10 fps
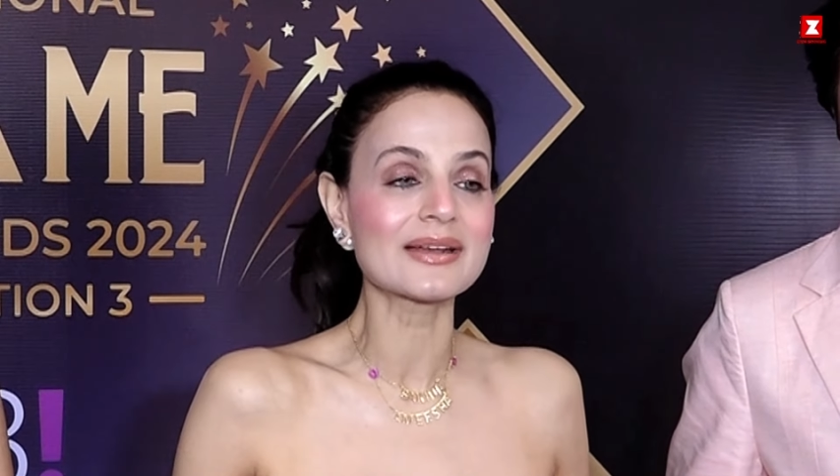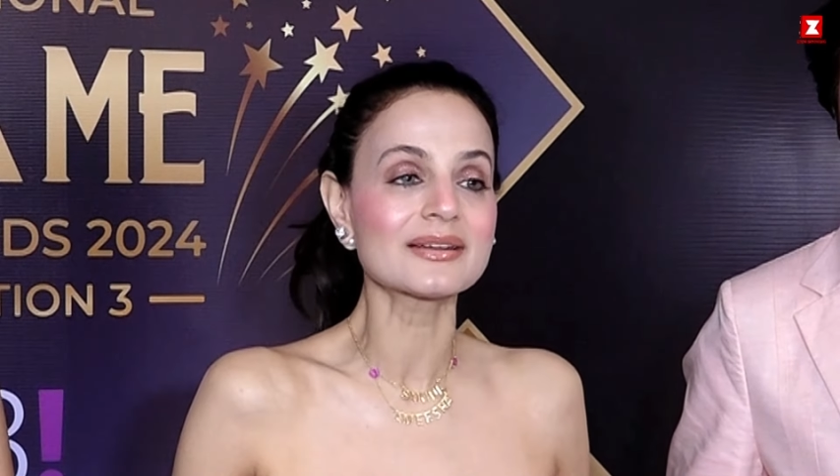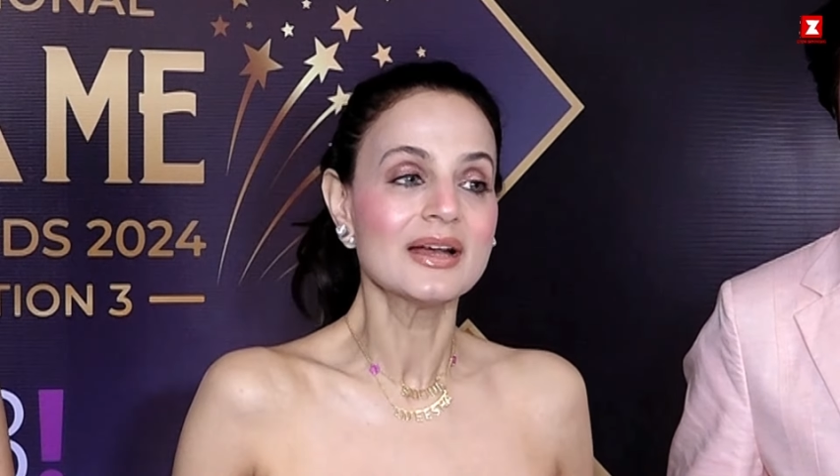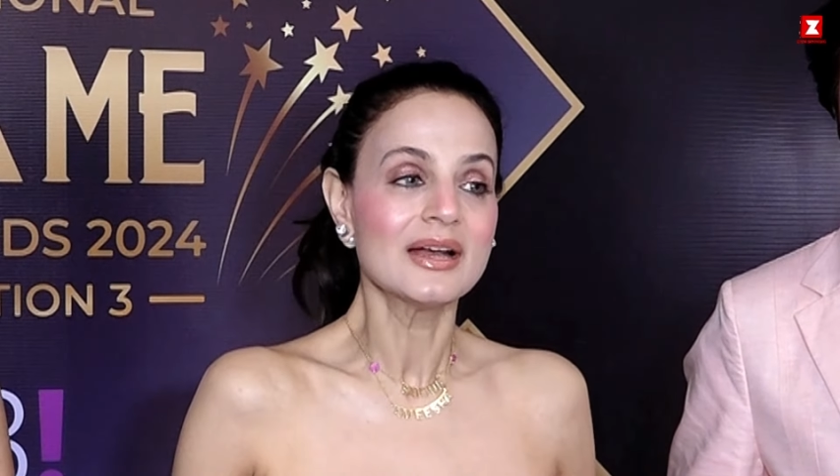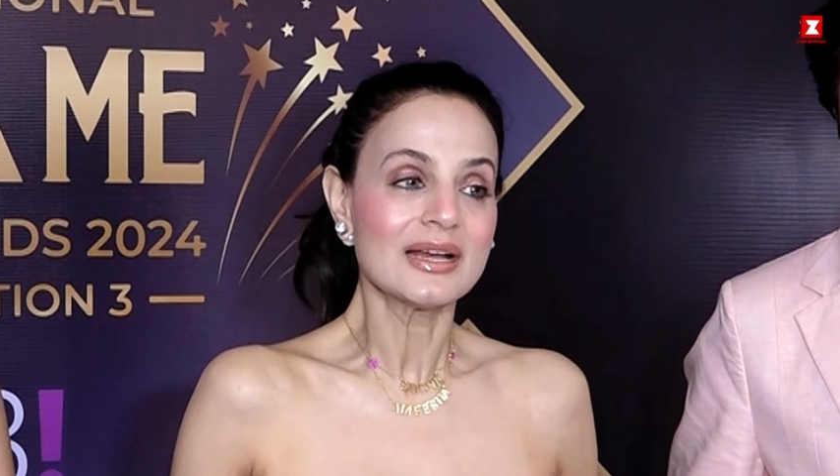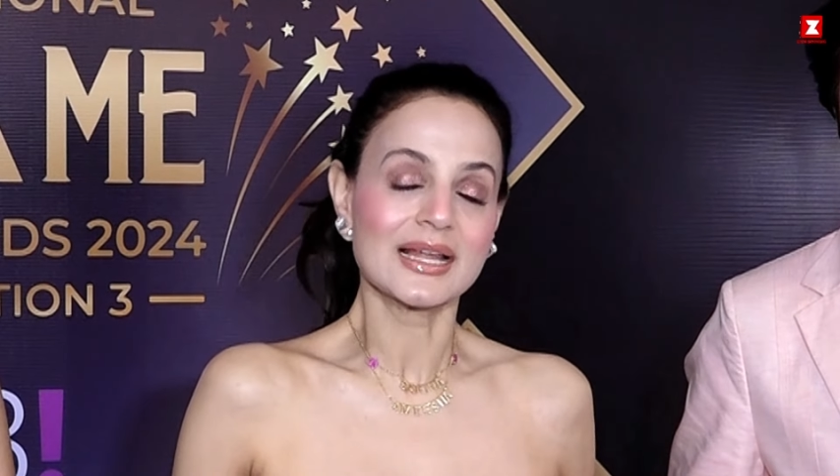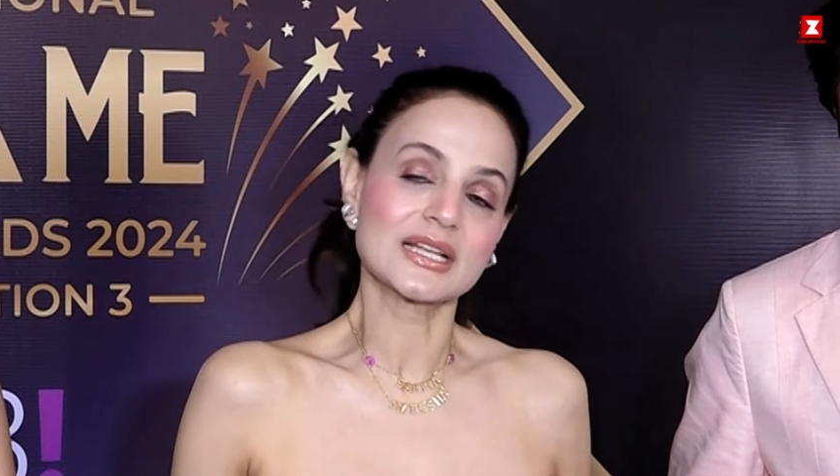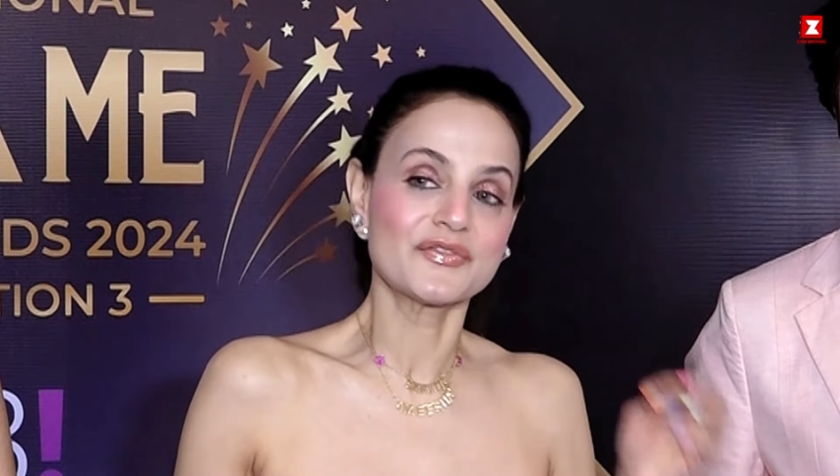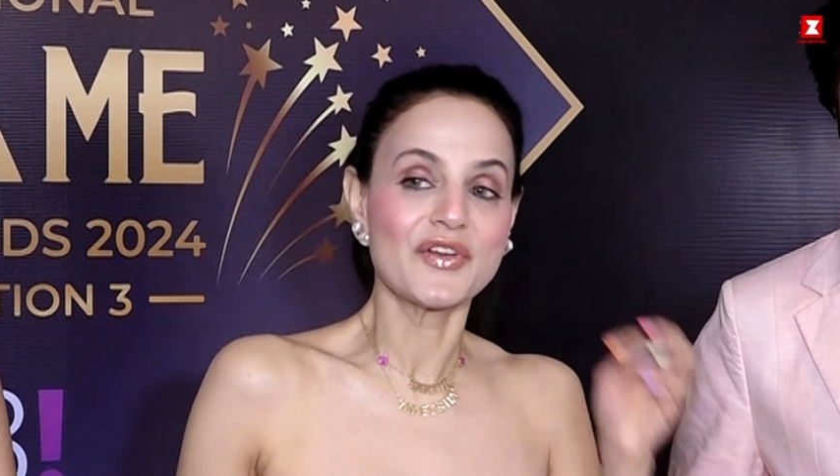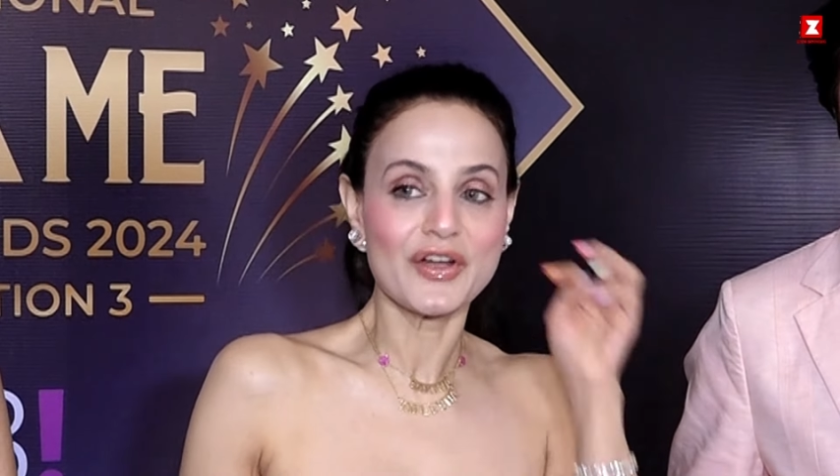and
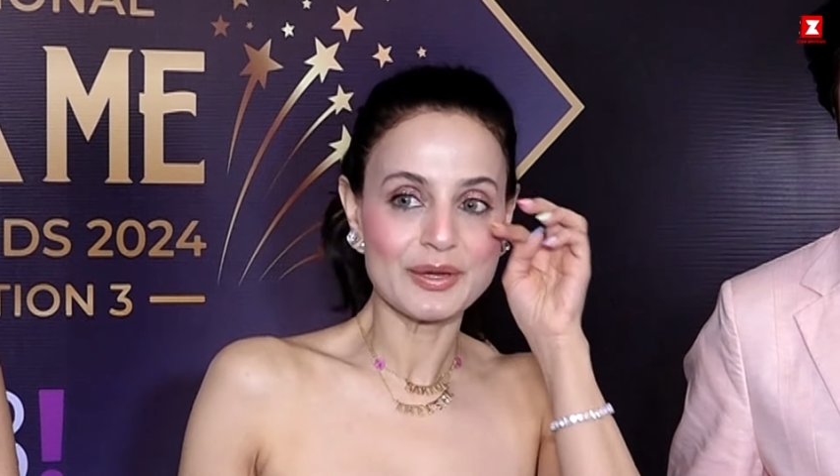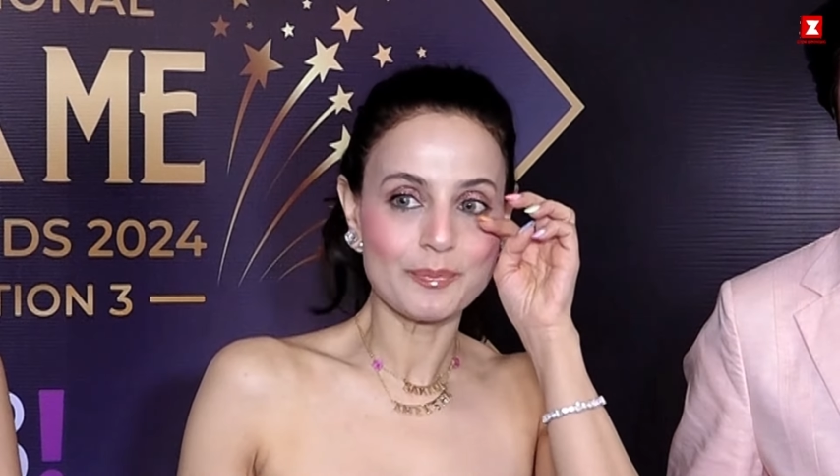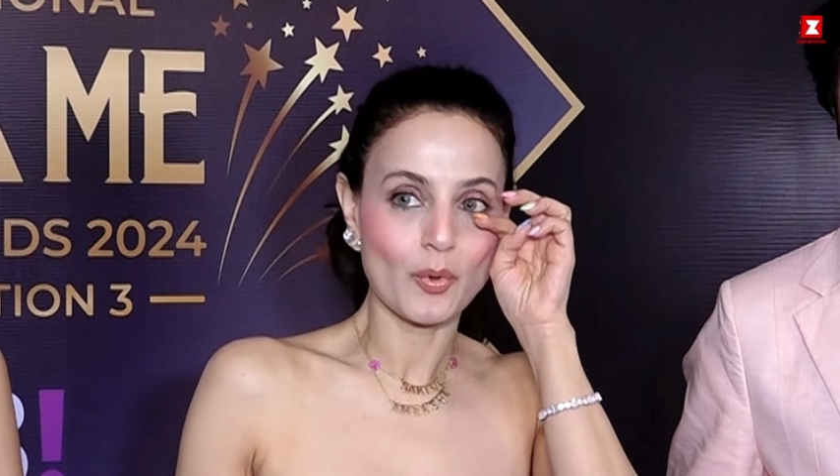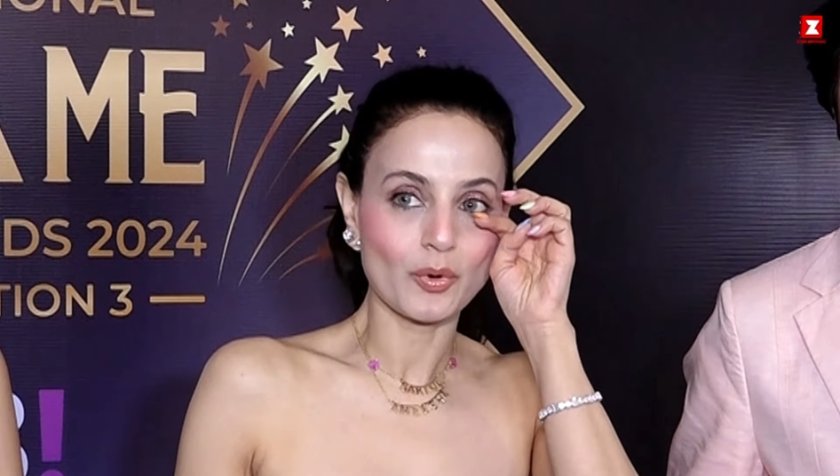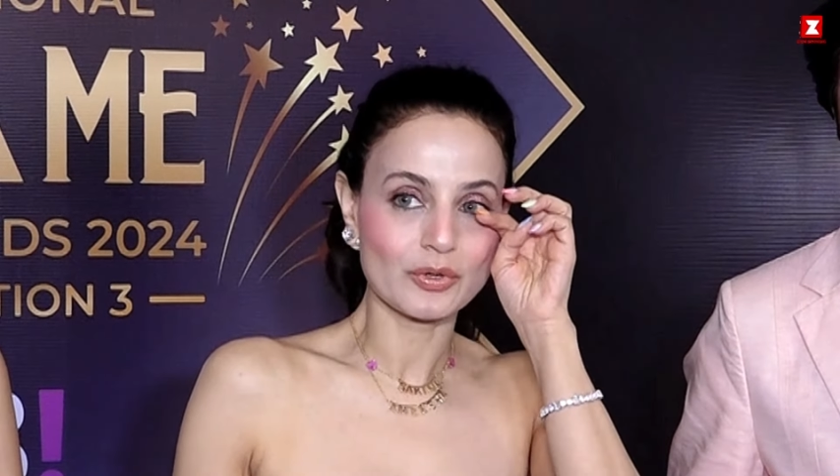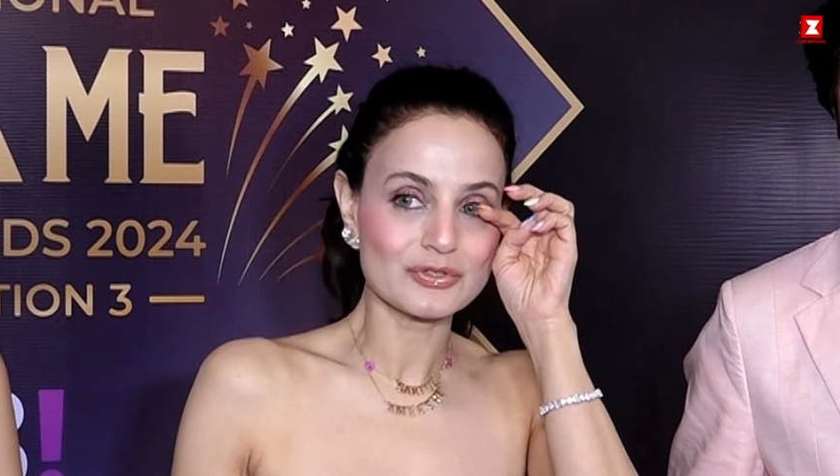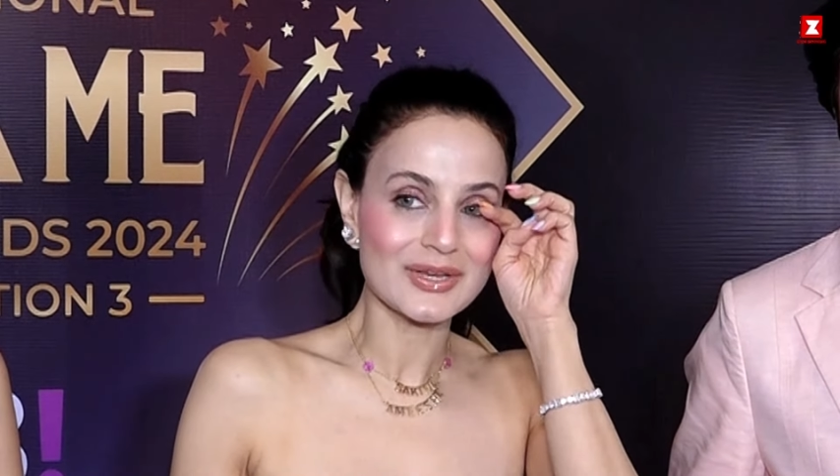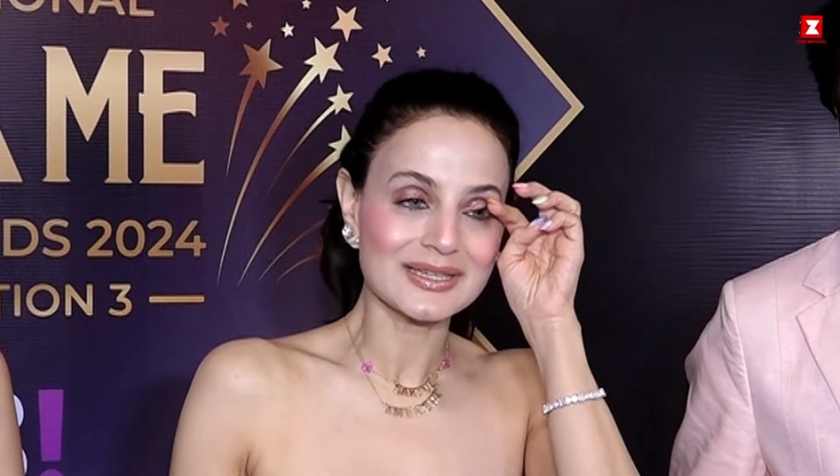that's very important.